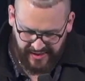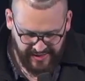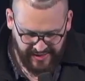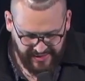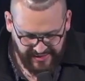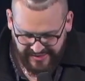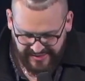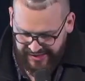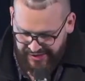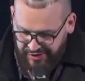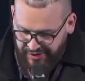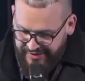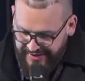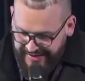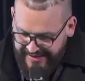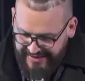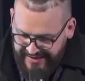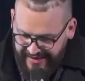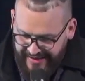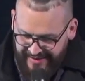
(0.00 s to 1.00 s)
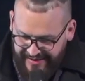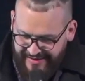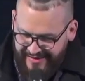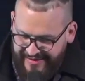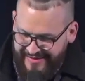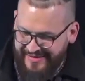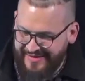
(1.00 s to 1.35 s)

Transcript: See, you're leaking.